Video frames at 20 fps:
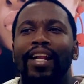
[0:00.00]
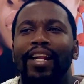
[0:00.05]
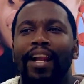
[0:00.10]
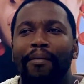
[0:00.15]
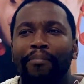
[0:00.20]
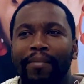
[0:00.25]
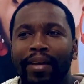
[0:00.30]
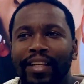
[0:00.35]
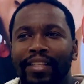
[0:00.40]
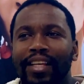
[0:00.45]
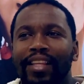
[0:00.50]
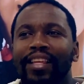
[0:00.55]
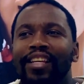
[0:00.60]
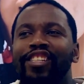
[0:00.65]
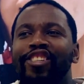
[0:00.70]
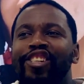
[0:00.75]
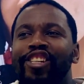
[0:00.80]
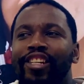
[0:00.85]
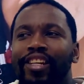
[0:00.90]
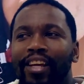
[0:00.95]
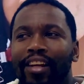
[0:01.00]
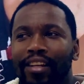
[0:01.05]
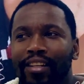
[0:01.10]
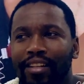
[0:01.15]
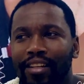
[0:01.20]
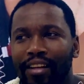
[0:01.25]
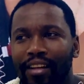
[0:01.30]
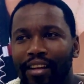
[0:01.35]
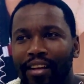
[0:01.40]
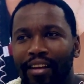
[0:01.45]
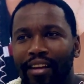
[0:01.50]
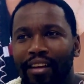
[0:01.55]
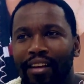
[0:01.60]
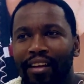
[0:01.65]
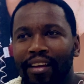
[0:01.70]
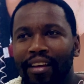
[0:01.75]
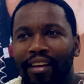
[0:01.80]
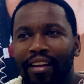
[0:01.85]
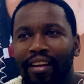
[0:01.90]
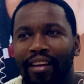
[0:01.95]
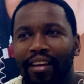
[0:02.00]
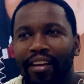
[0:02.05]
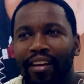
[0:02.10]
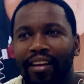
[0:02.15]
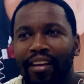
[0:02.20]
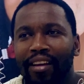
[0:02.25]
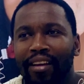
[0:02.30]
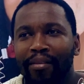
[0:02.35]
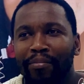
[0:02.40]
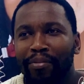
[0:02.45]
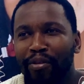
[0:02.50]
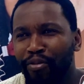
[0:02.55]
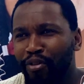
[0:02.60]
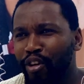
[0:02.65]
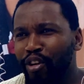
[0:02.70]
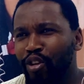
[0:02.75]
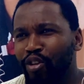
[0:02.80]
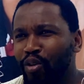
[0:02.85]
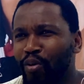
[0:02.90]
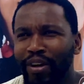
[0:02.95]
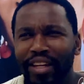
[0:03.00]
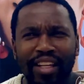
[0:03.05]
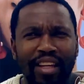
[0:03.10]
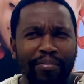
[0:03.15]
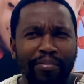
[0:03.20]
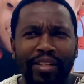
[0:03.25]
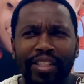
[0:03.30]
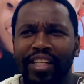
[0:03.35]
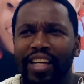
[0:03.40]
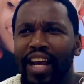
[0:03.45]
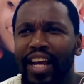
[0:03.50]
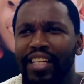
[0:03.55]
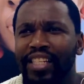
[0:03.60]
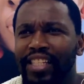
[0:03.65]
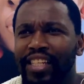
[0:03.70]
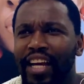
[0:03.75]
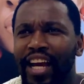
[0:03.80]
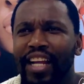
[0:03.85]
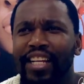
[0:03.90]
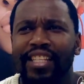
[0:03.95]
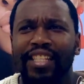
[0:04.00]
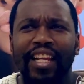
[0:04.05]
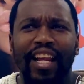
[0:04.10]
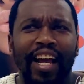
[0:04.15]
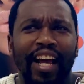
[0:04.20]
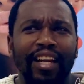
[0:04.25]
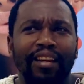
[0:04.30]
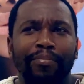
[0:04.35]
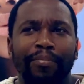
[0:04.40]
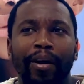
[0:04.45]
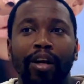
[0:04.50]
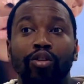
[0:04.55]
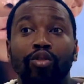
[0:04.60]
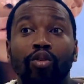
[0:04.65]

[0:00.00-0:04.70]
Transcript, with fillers: nametsa, then she did. Before you know it, Kimi shika shika re ka di back